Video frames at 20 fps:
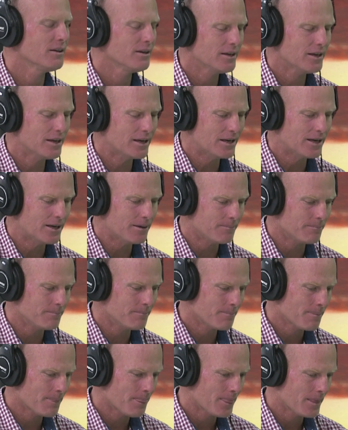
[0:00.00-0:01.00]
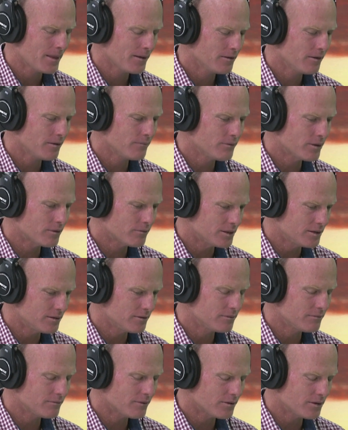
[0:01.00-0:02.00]
I'm very,
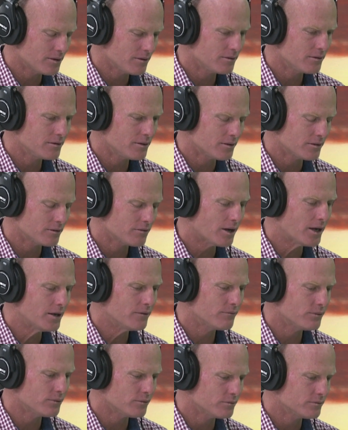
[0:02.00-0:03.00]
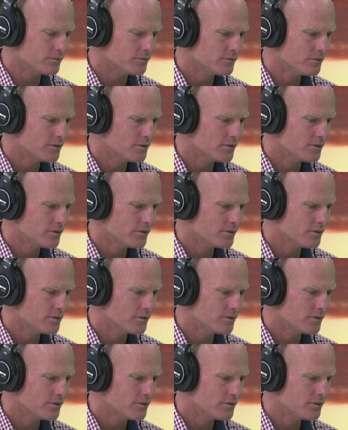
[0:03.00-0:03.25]
very grateful